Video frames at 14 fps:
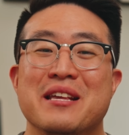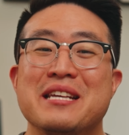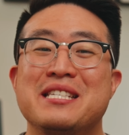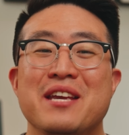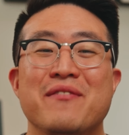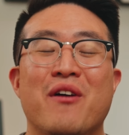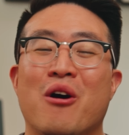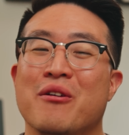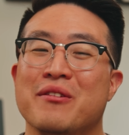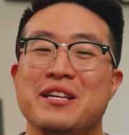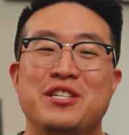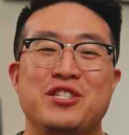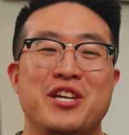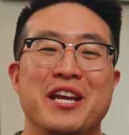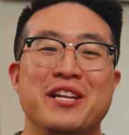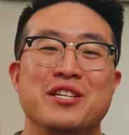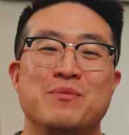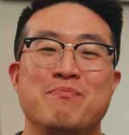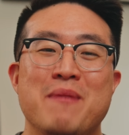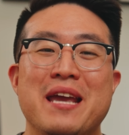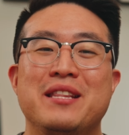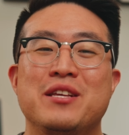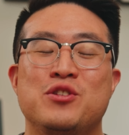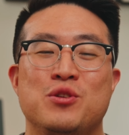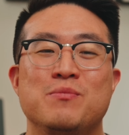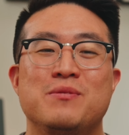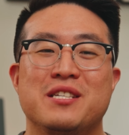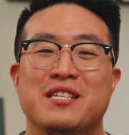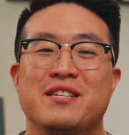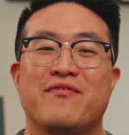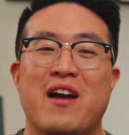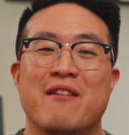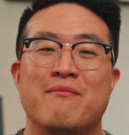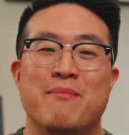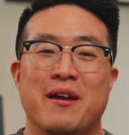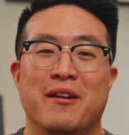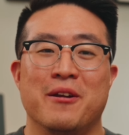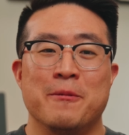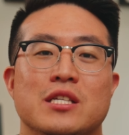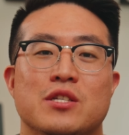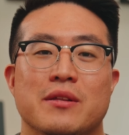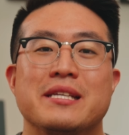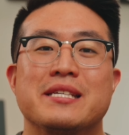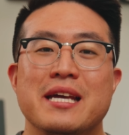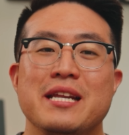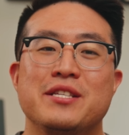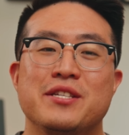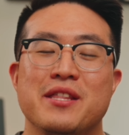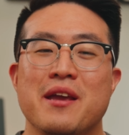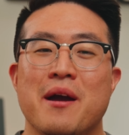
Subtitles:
let's see if all these changes made the Zoom65 better. So let's get into the